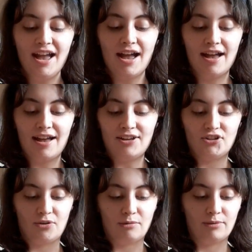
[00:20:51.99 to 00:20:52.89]
I
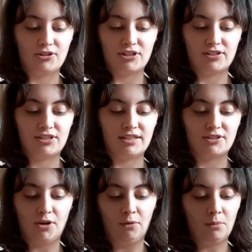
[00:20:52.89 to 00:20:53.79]
joke,
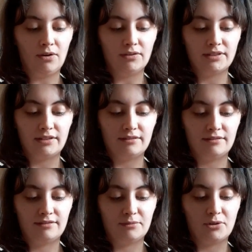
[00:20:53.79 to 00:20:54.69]
it's her world, and
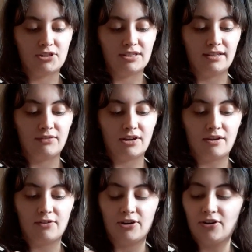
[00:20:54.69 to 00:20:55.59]
we're just living
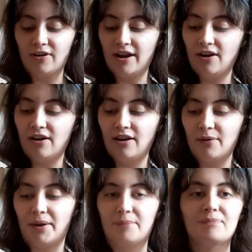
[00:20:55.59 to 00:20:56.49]
covered in her hair.
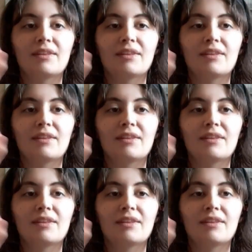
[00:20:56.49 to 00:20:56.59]
Okay.